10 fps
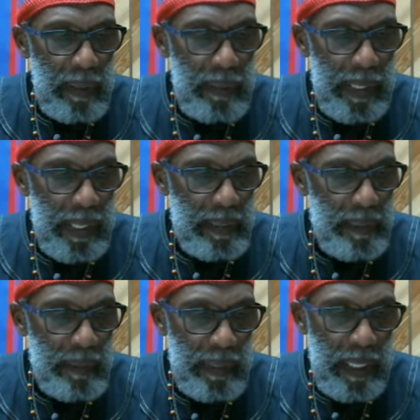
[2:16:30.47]
Okay,
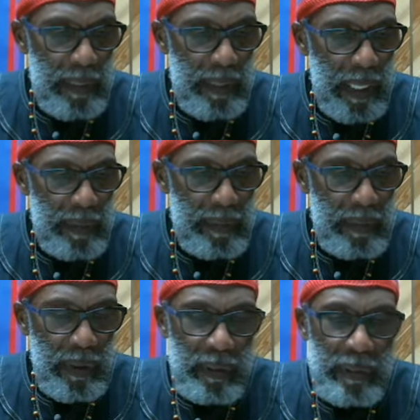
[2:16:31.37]
so they, they
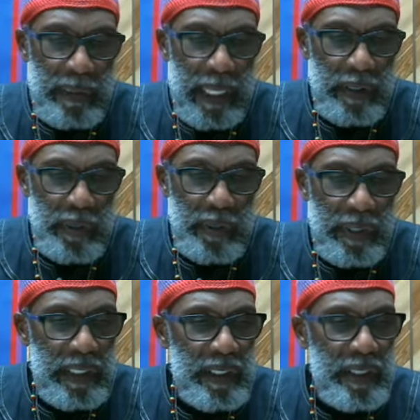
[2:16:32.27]
you know, they
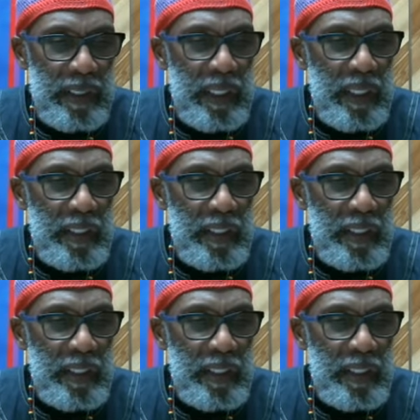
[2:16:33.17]
doing this